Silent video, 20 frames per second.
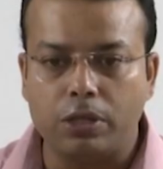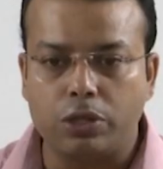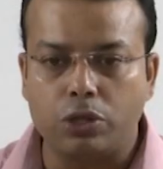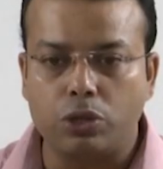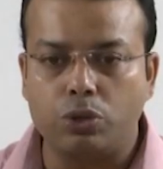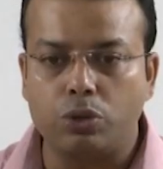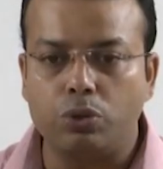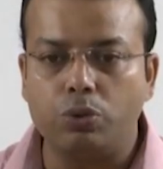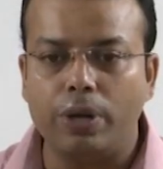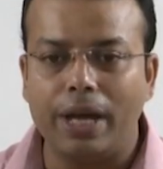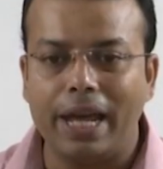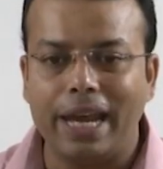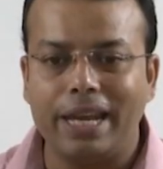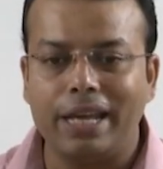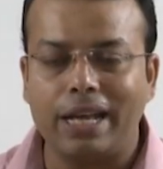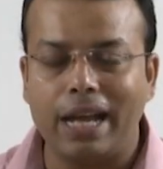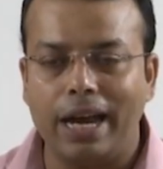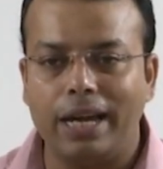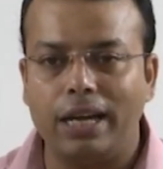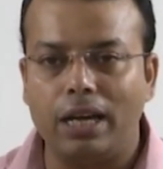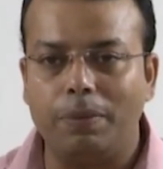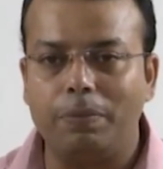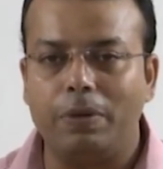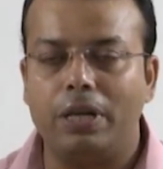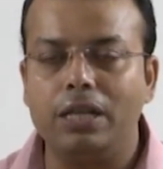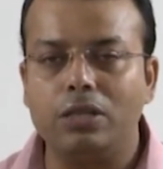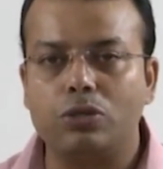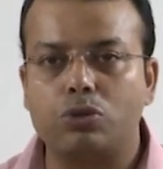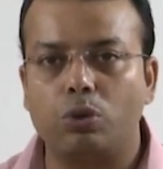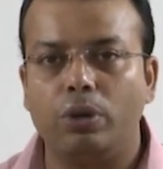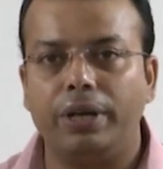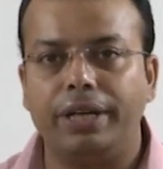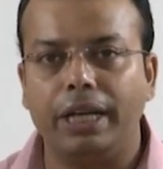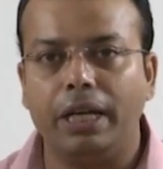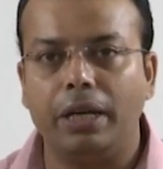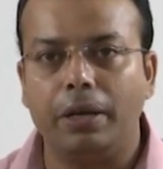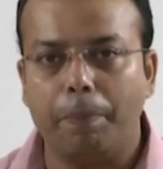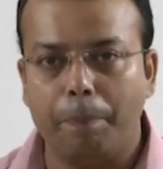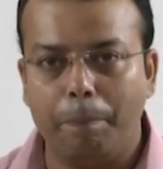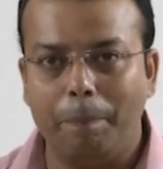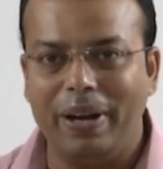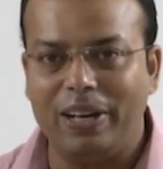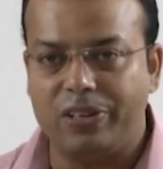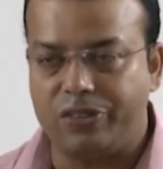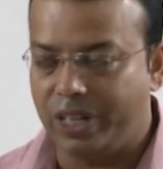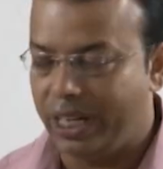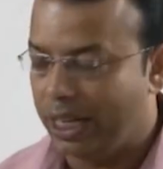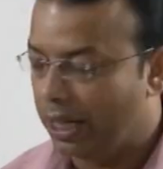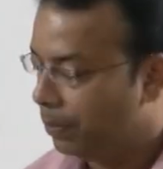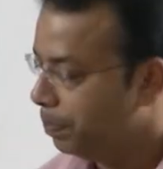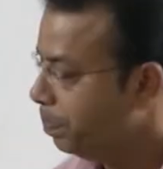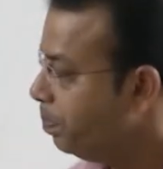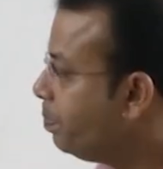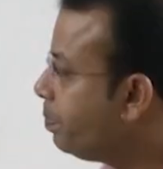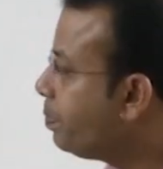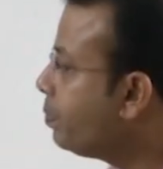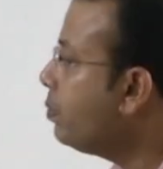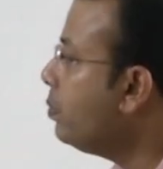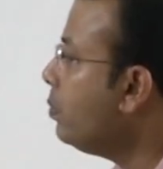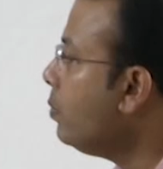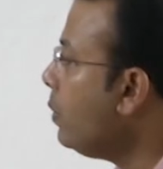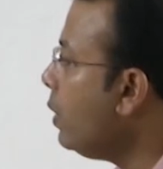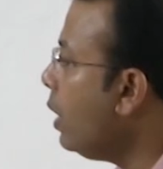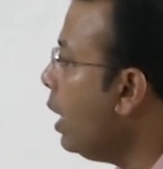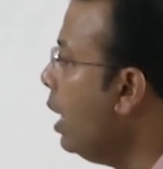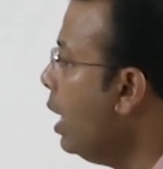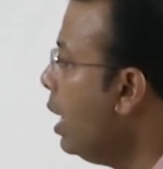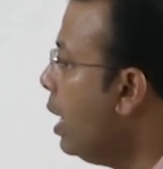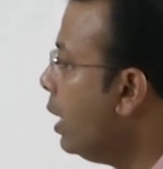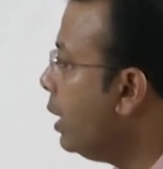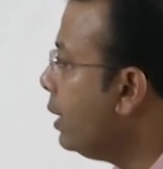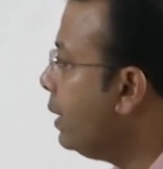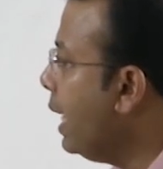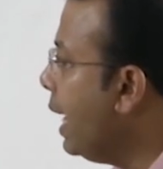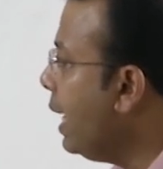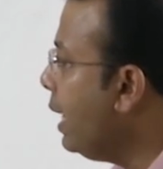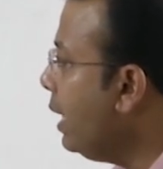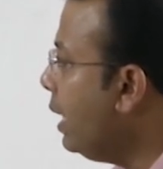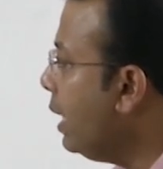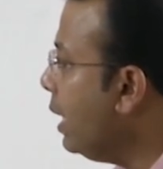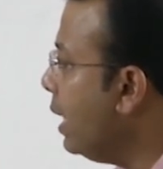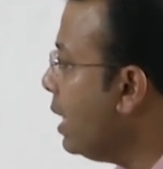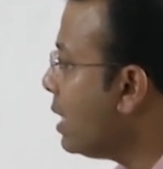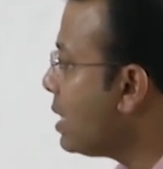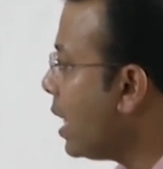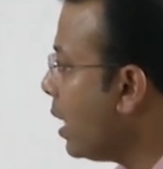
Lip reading: to do any kind of insulating material. Then laser